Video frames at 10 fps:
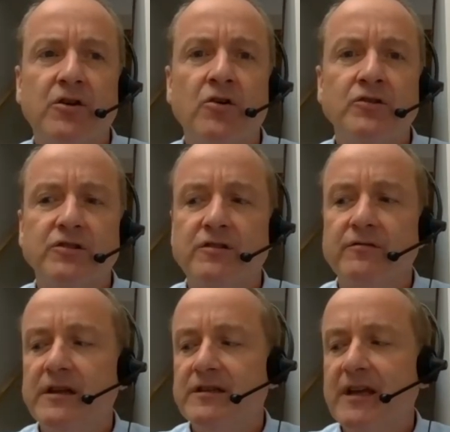conduct of
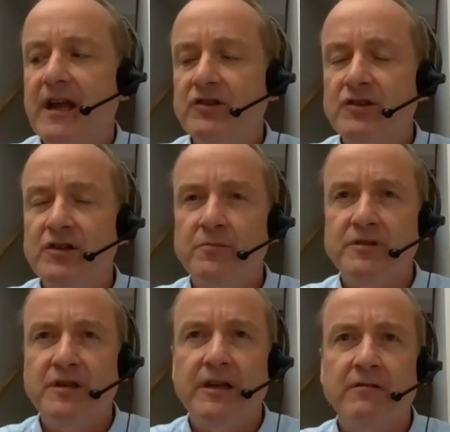the litigation and
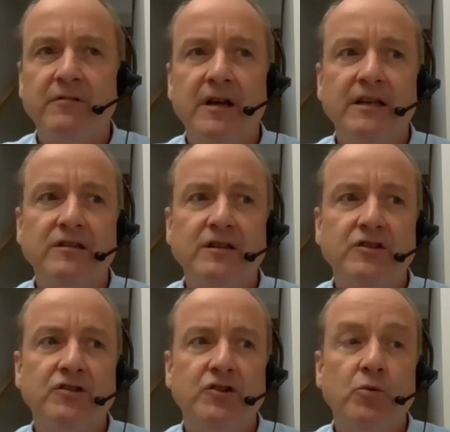particularly related
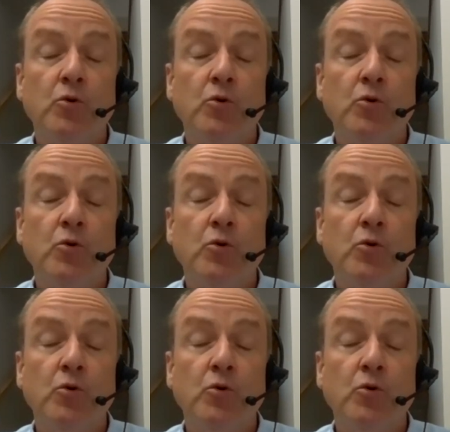to,